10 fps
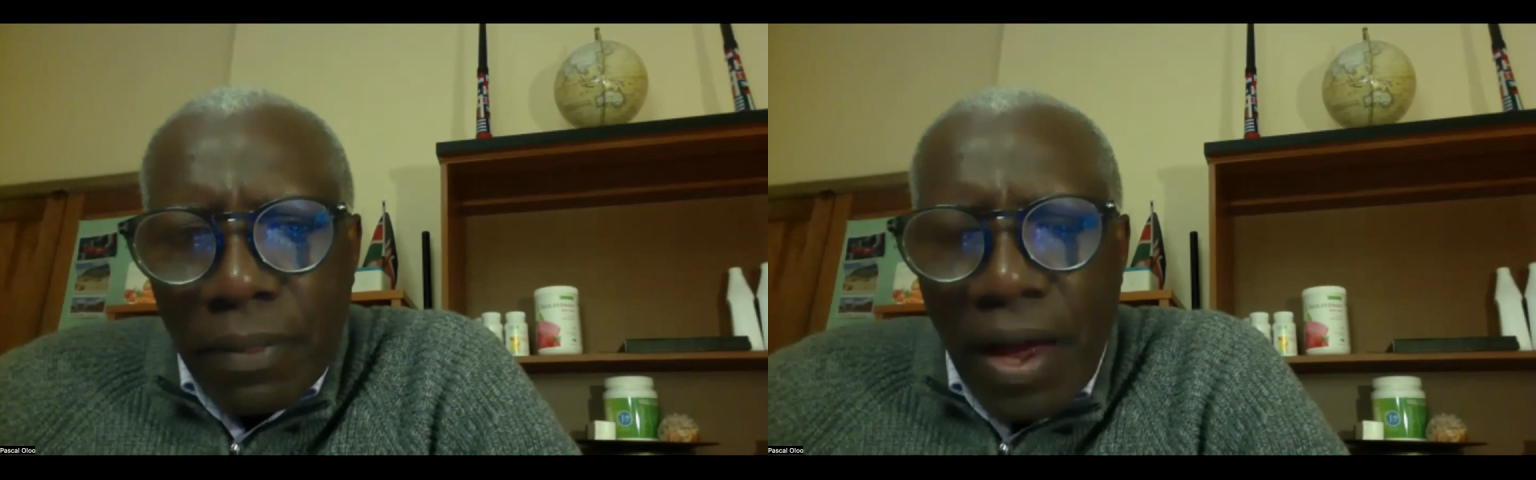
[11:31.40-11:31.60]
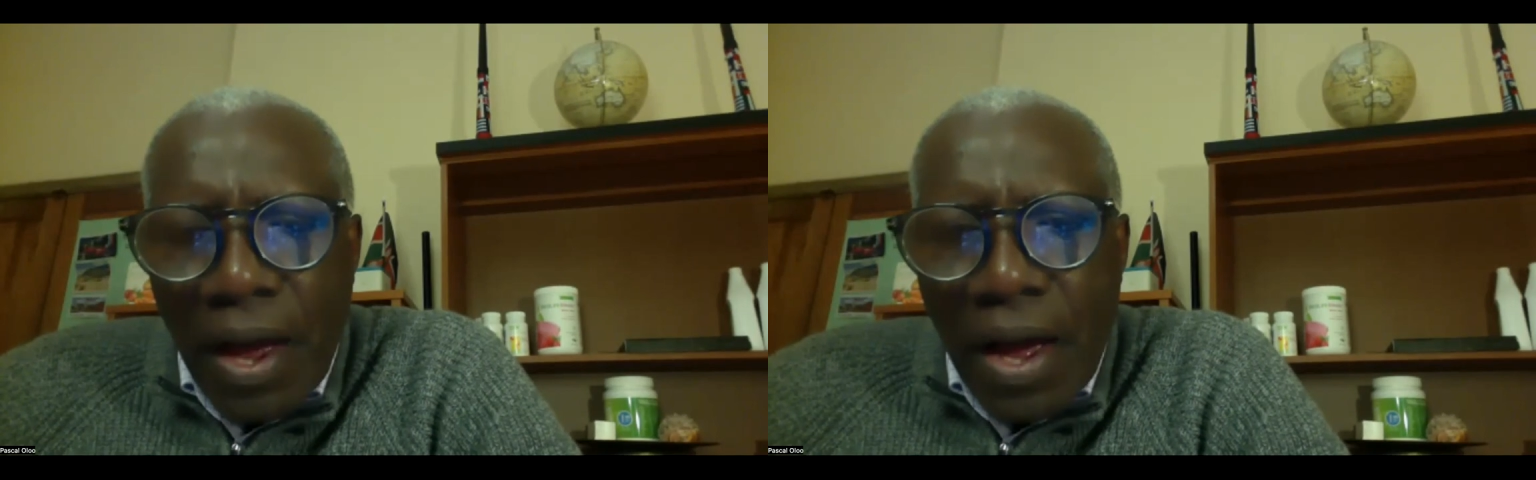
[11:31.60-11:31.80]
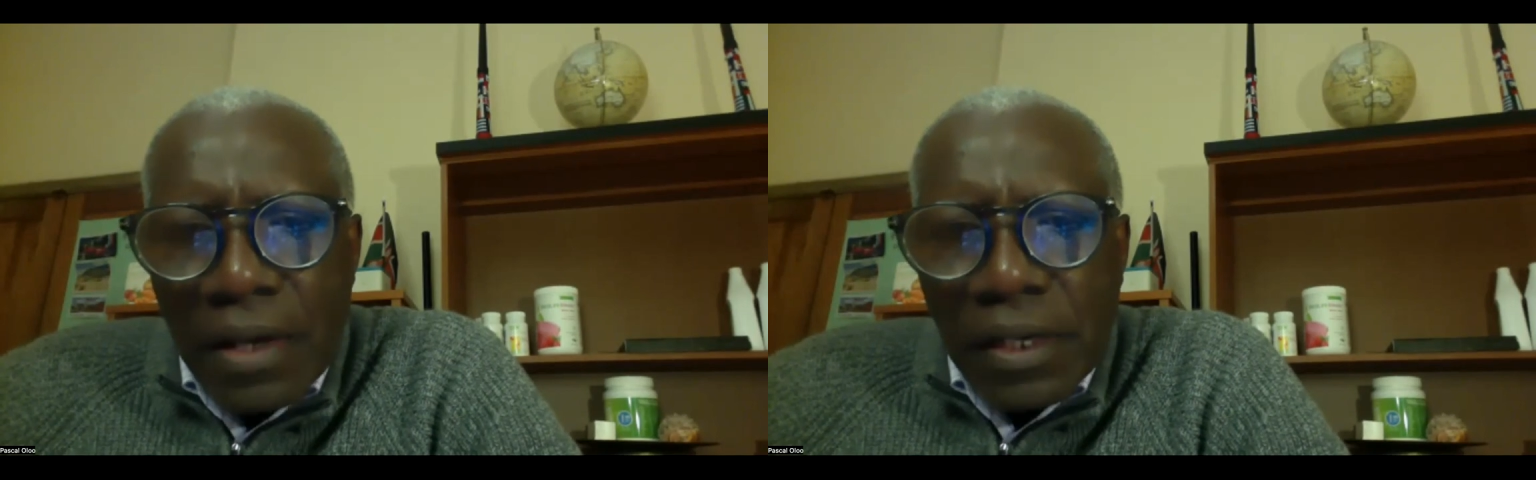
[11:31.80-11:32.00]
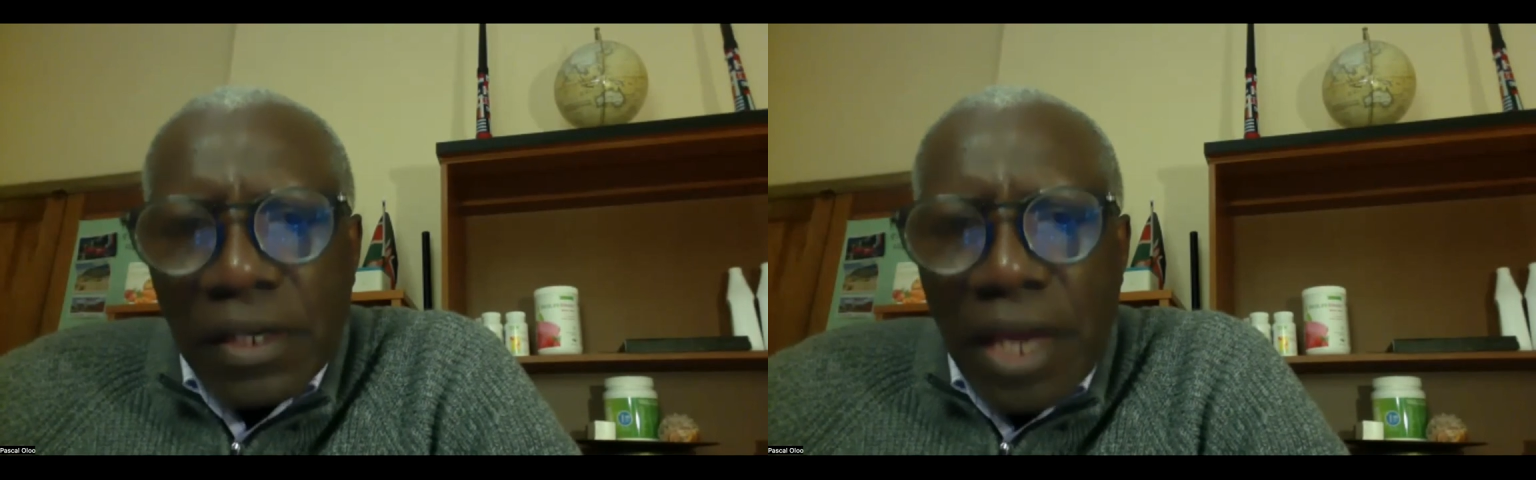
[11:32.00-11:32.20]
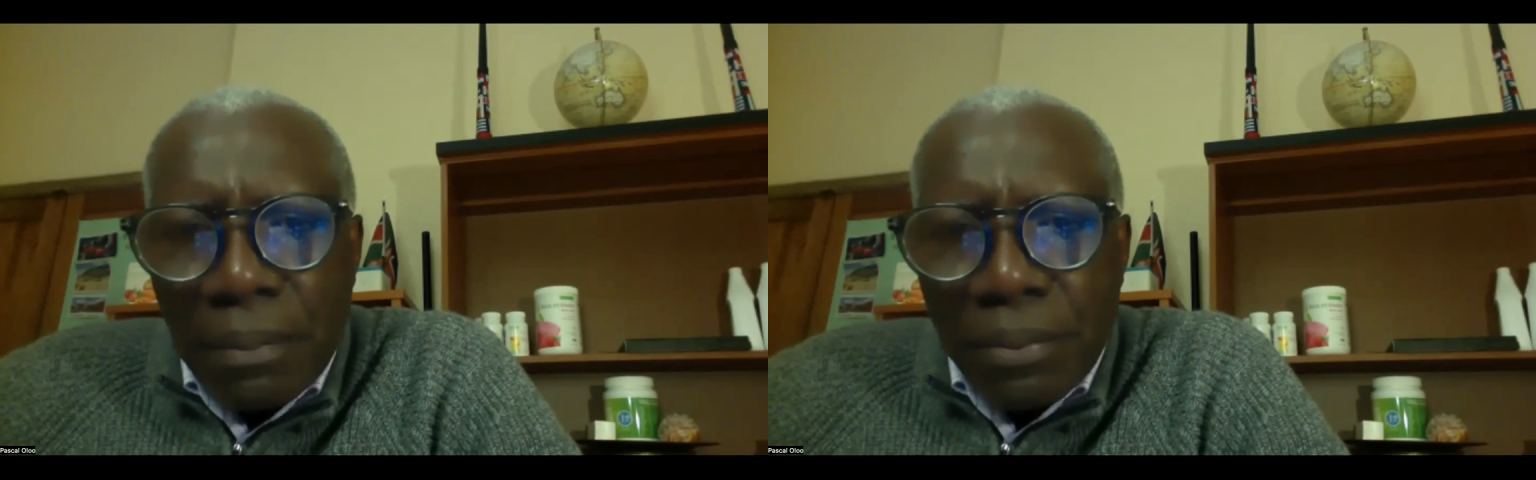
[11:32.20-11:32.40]
And
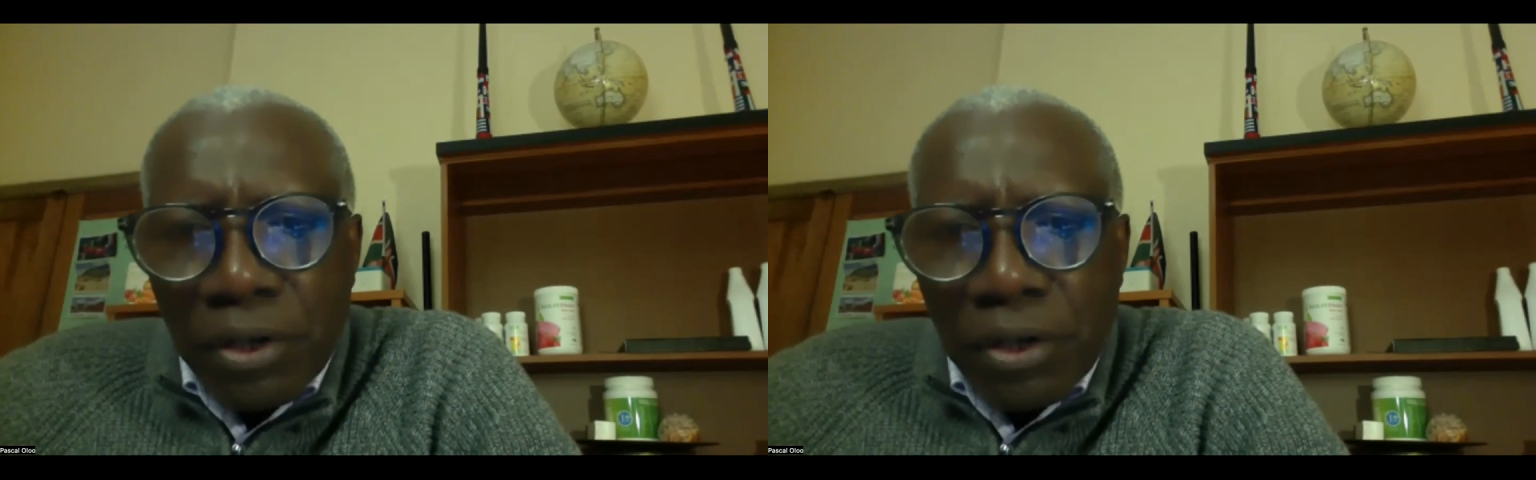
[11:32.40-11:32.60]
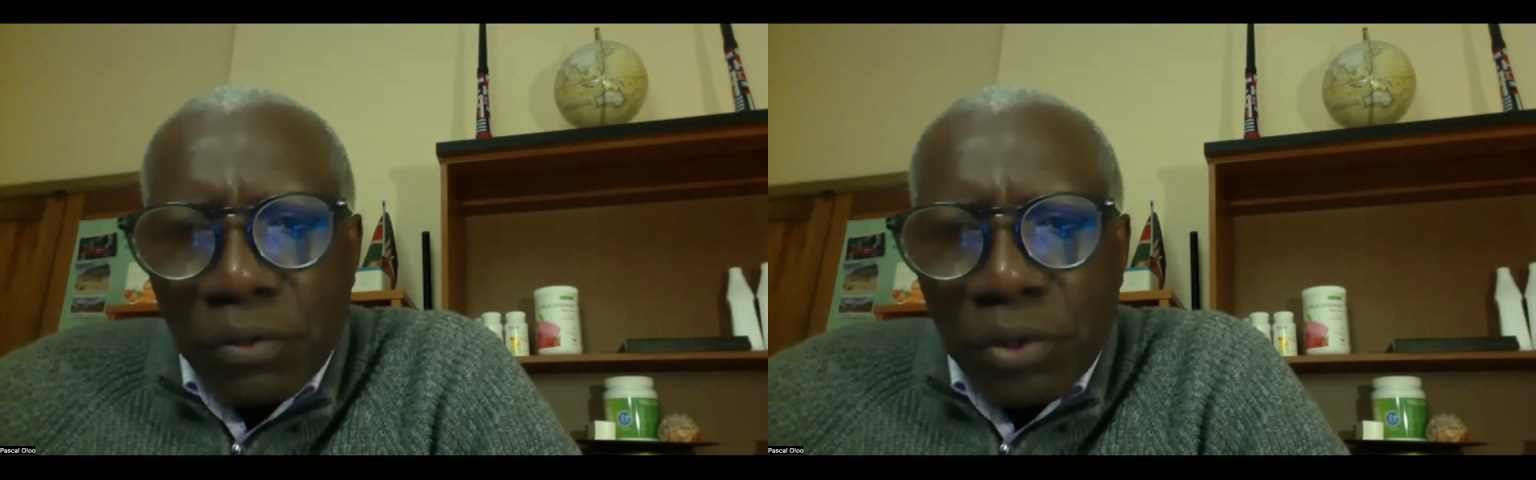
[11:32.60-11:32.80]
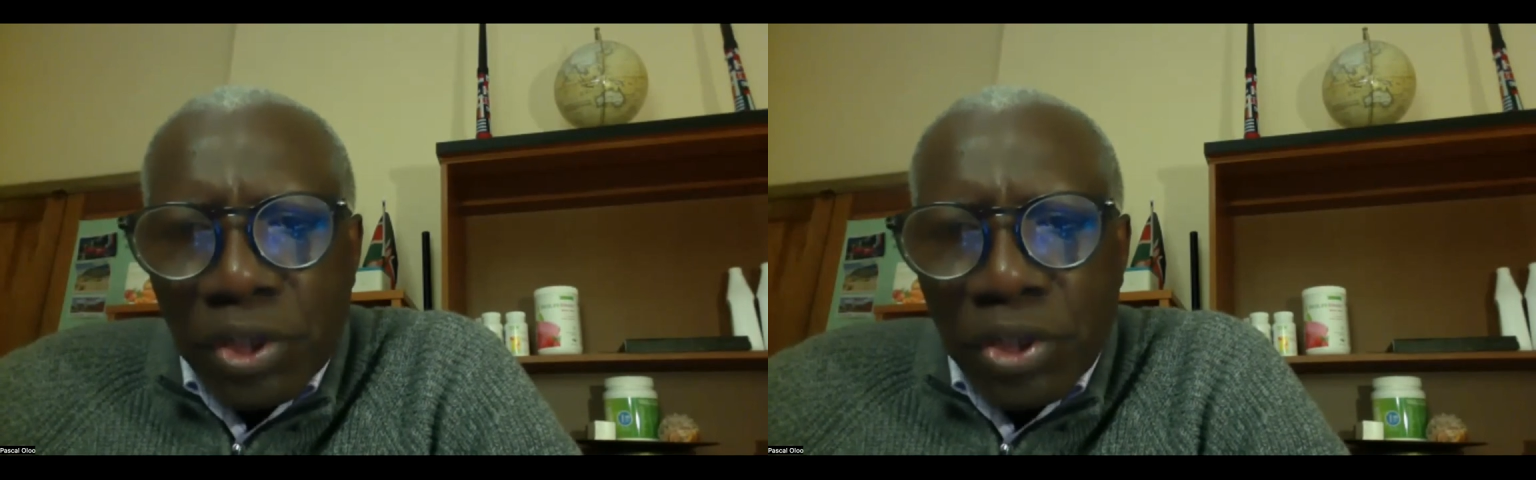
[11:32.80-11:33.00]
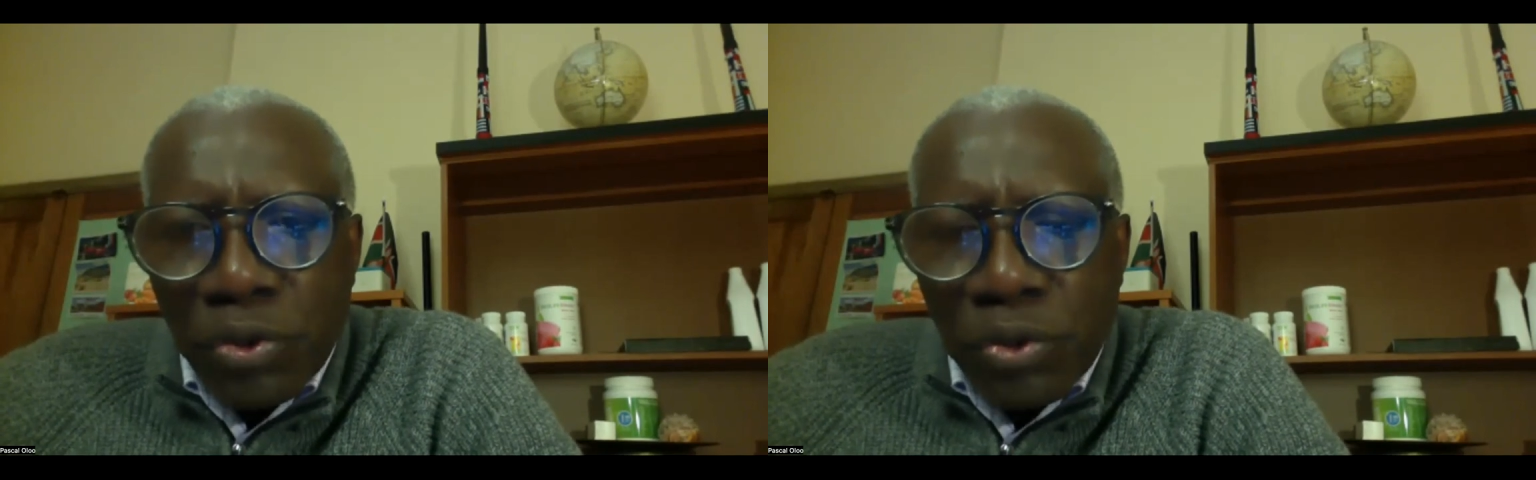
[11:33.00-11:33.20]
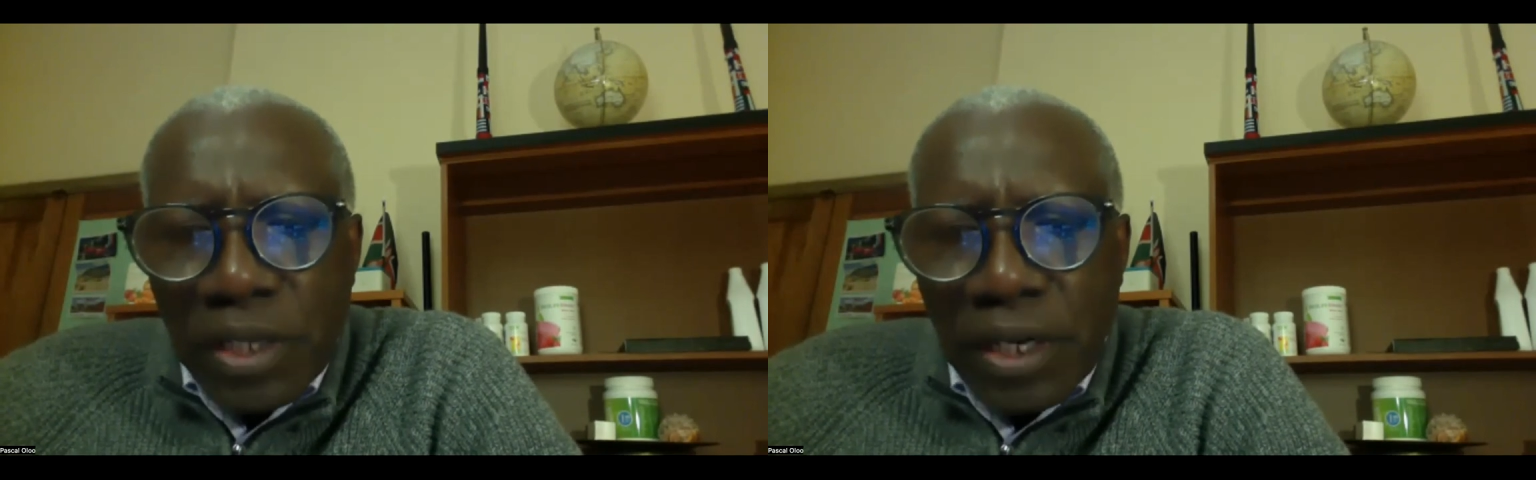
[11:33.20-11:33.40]
in April, we
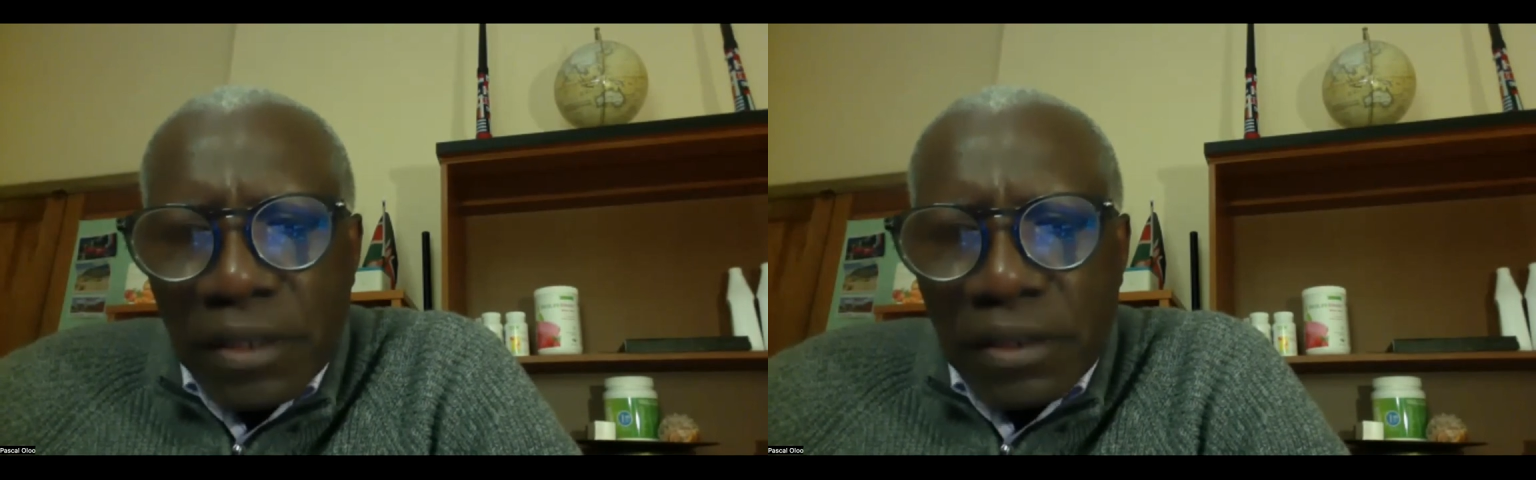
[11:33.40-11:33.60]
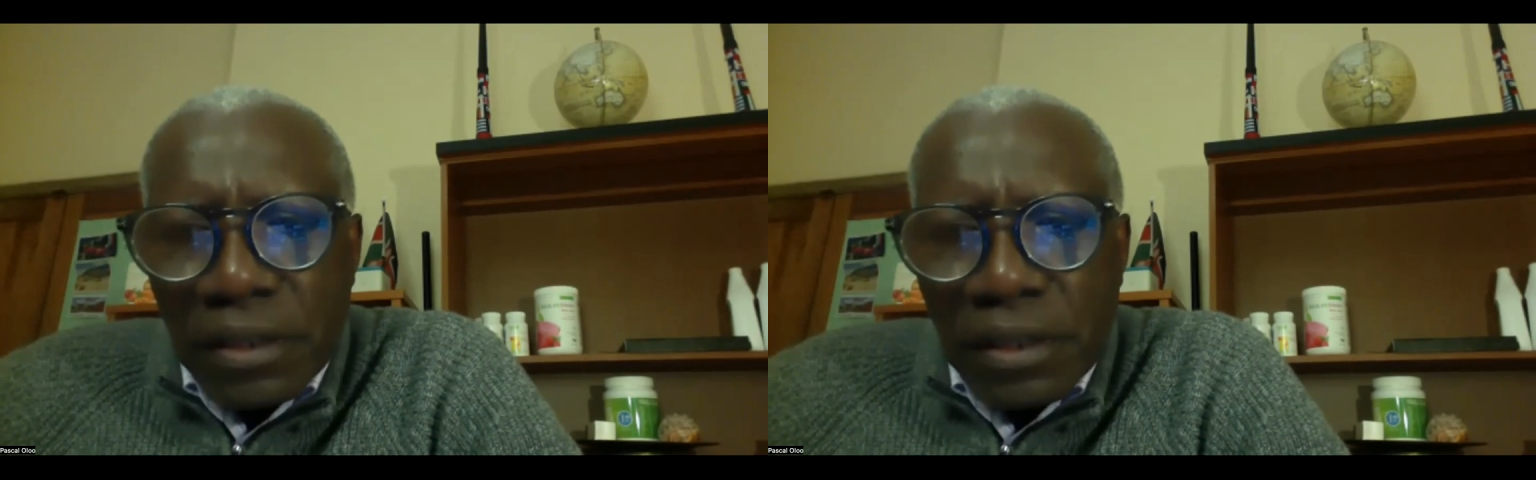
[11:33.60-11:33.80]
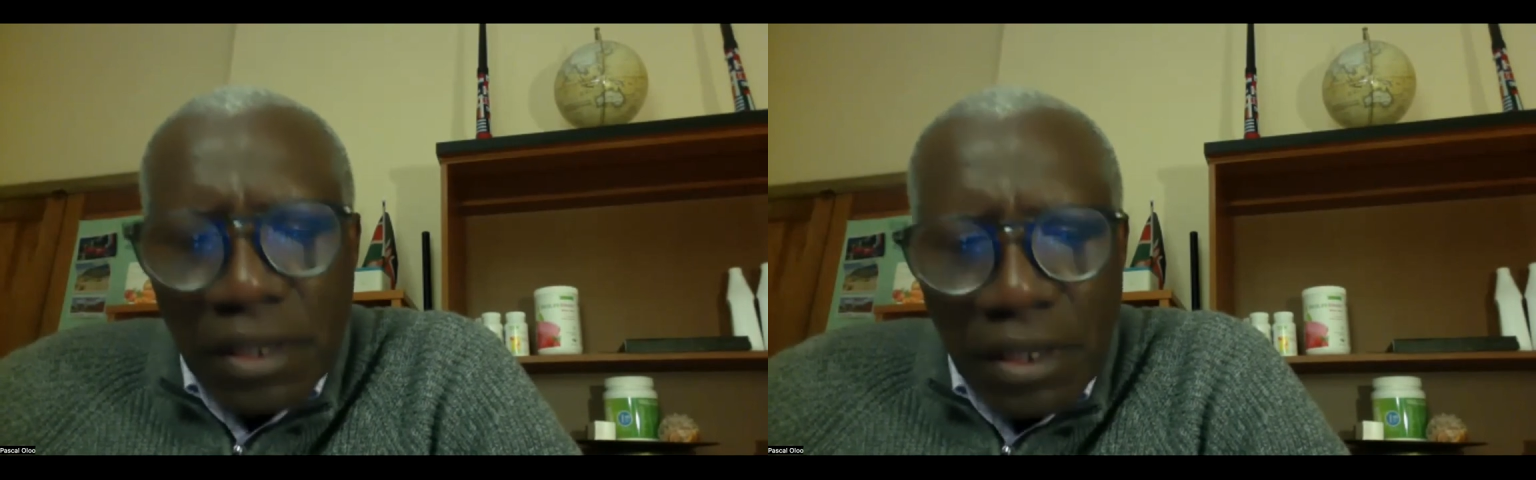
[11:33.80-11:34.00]
recruited